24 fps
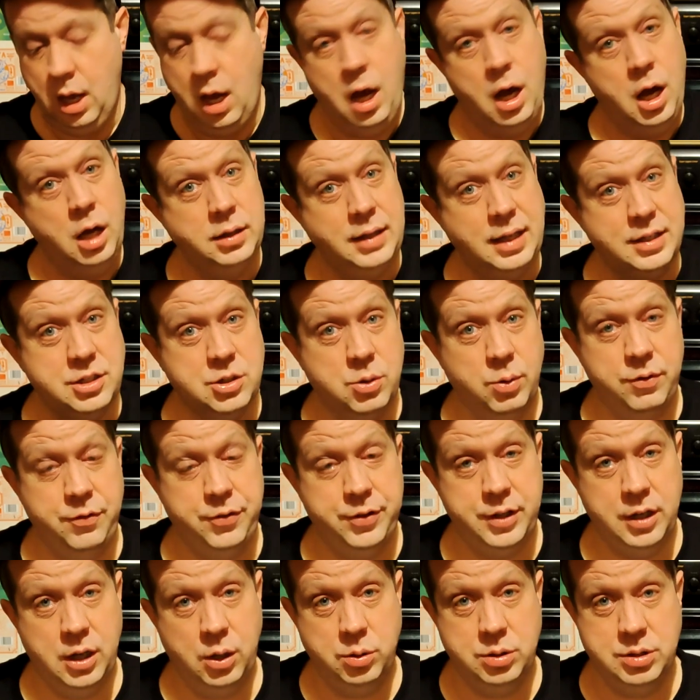Let's go in for
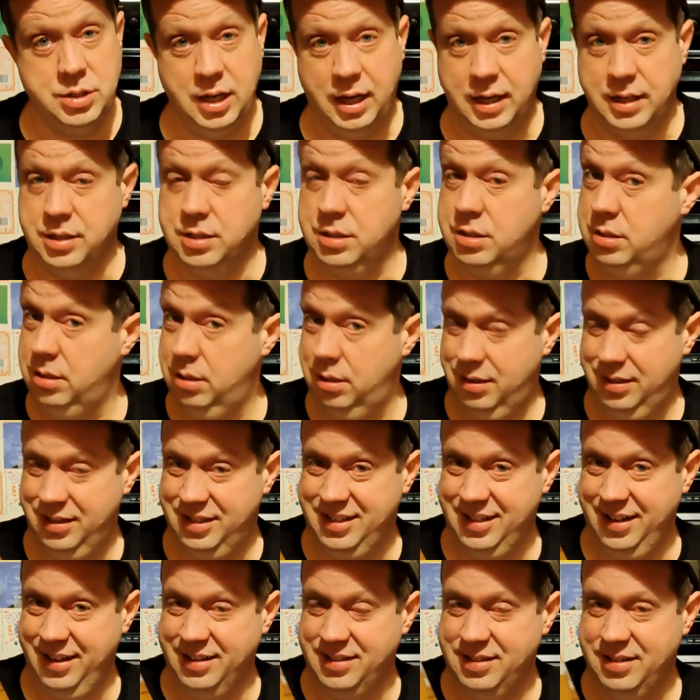the old taste.
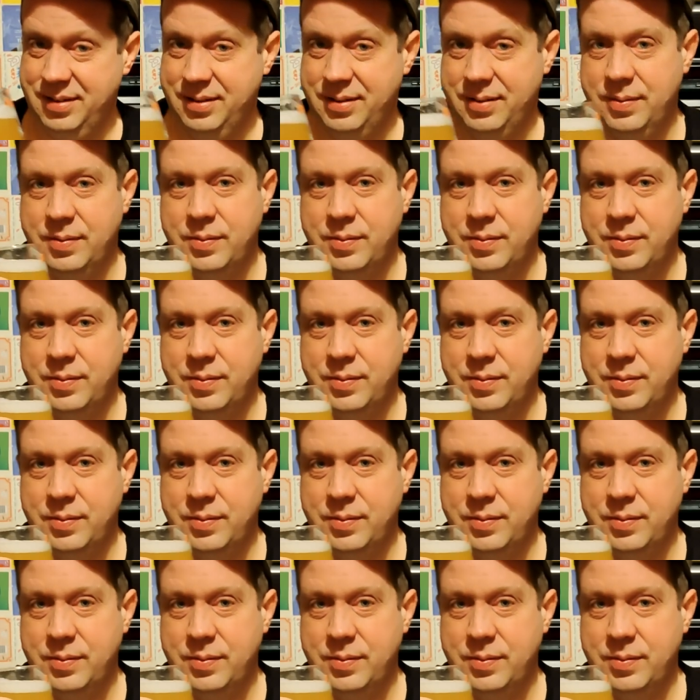Cheers.